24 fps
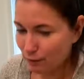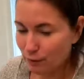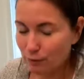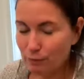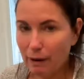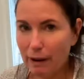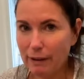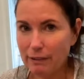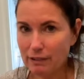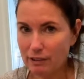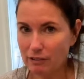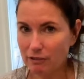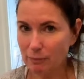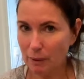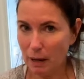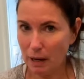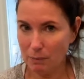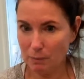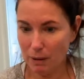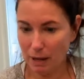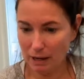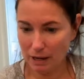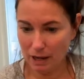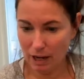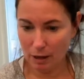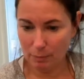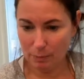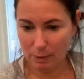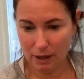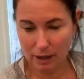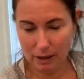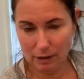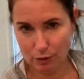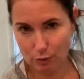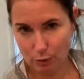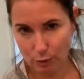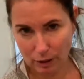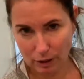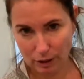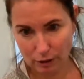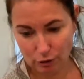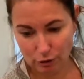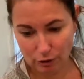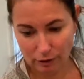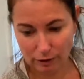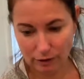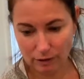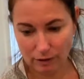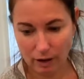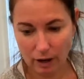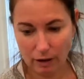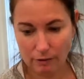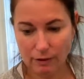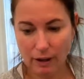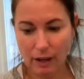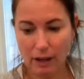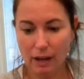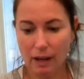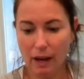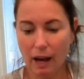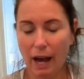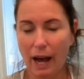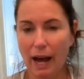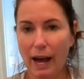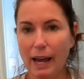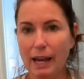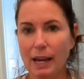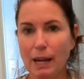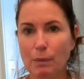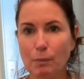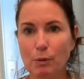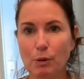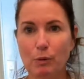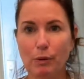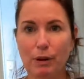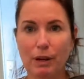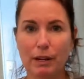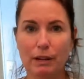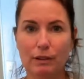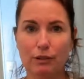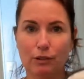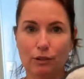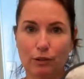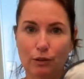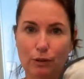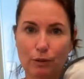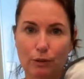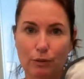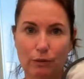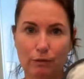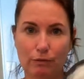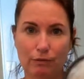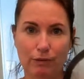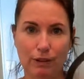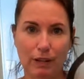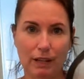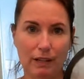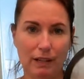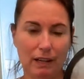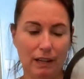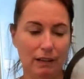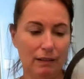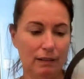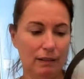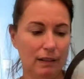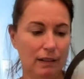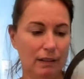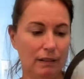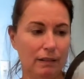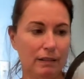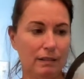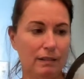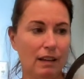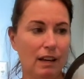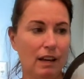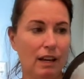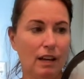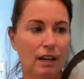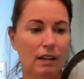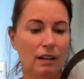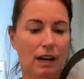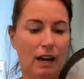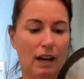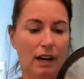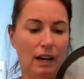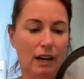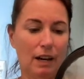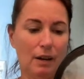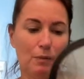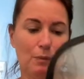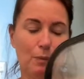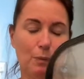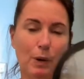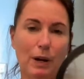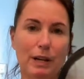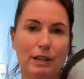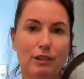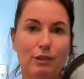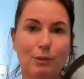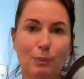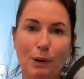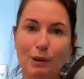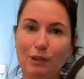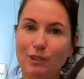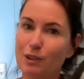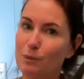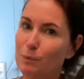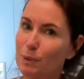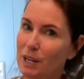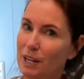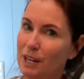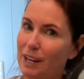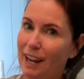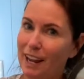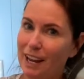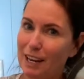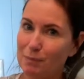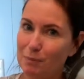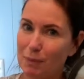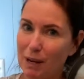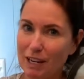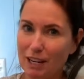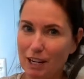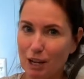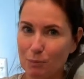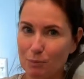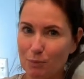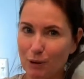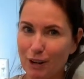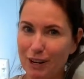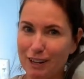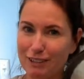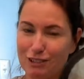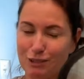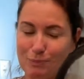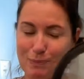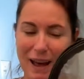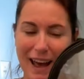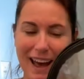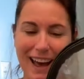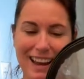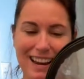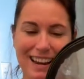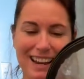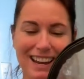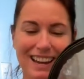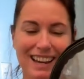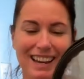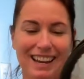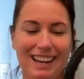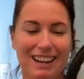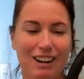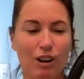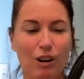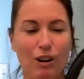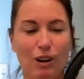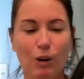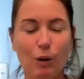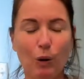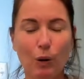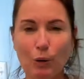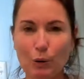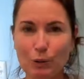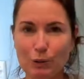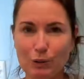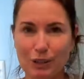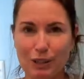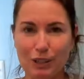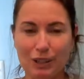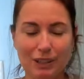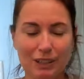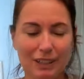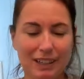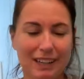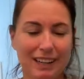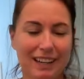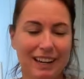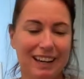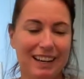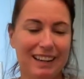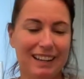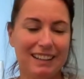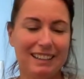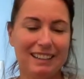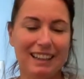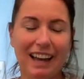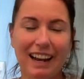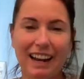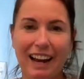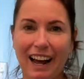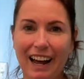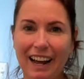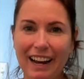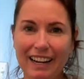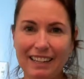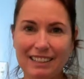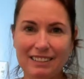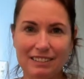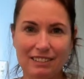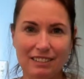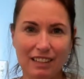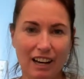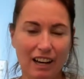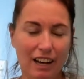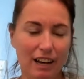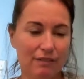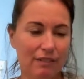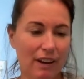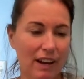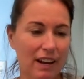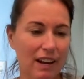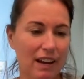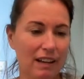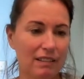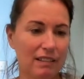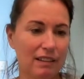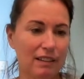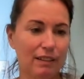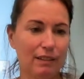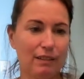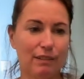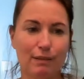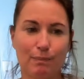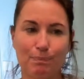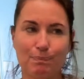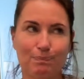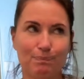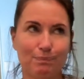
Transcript: the rest of my makeup and toiletry stuff, I am going to fit in this what's supposed to be a makeup brush bag or holder that I love. I got this